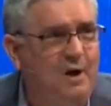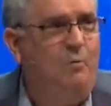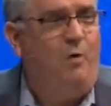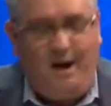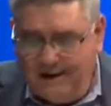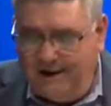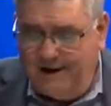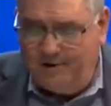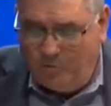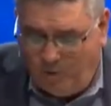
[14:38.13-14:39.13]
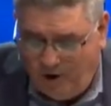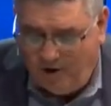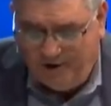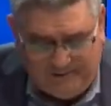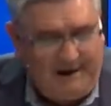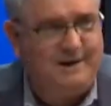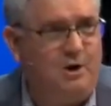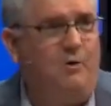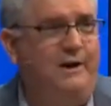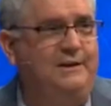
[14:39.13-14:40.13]
What in the world am I
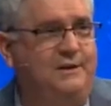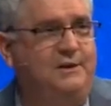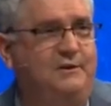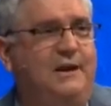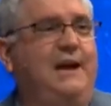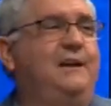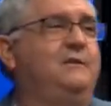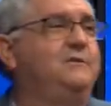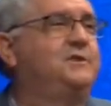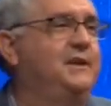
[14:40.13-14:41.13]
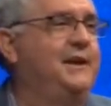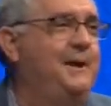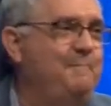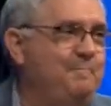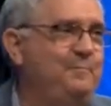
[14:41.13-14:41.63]
going to do? Can't you see him?